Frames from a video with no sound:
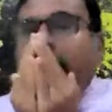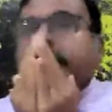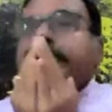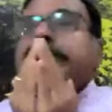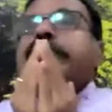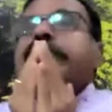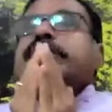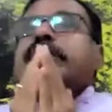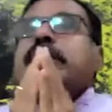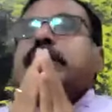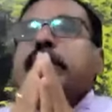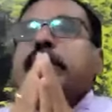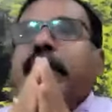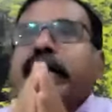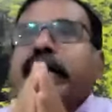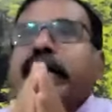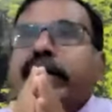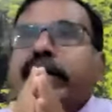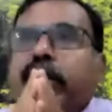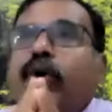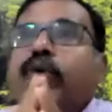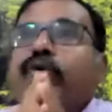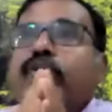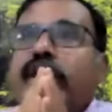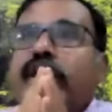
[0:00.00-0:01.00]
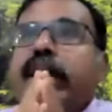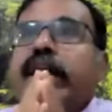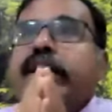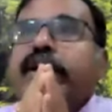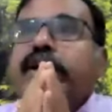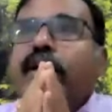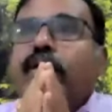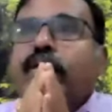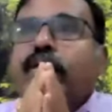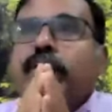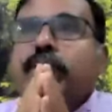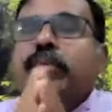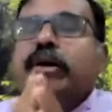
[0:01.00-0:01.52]
agitation of the mind
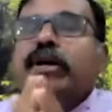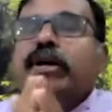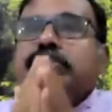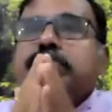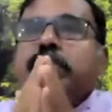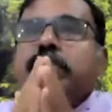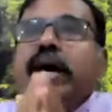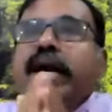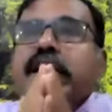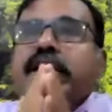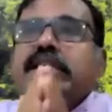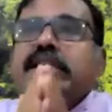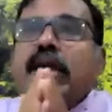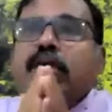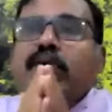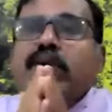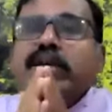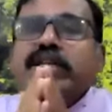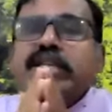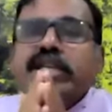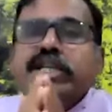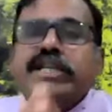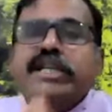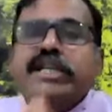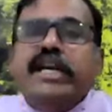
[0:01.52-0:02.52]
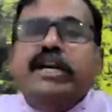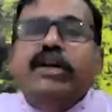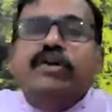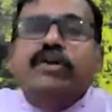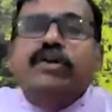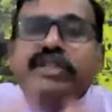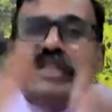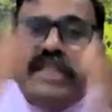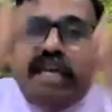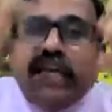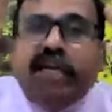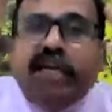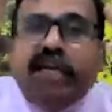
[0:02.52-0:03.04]
died down because mind is always agitated
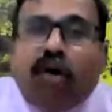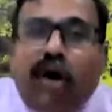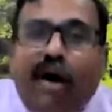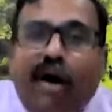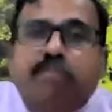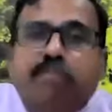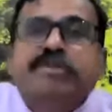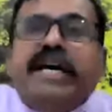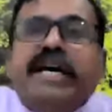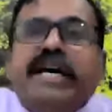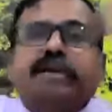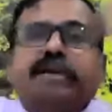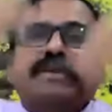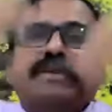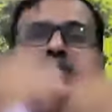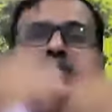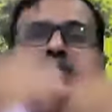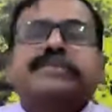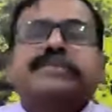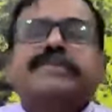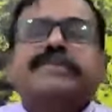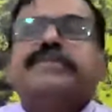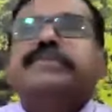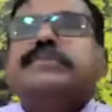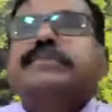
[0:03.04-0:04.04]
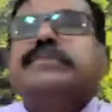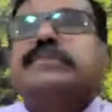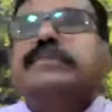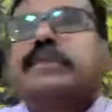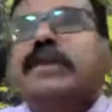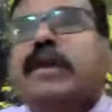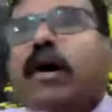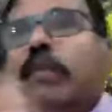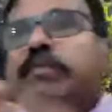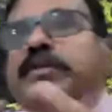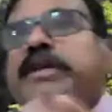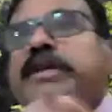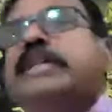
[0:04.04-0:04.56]
to seek object.
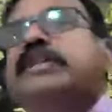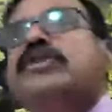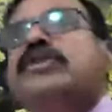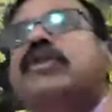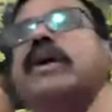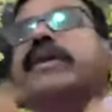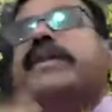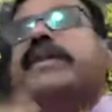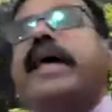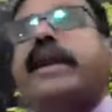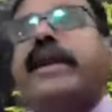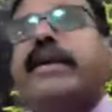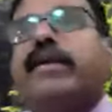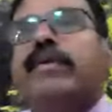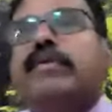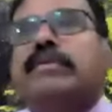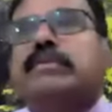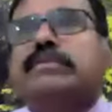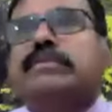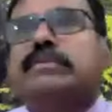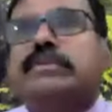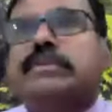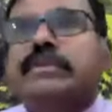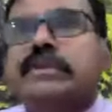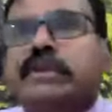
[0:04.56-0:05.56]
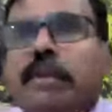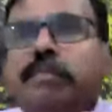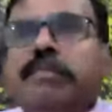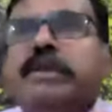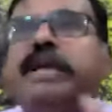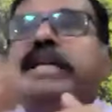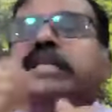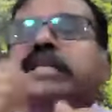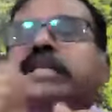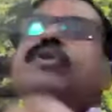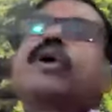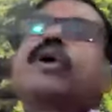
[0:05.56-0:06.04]
The object is not there now. Subject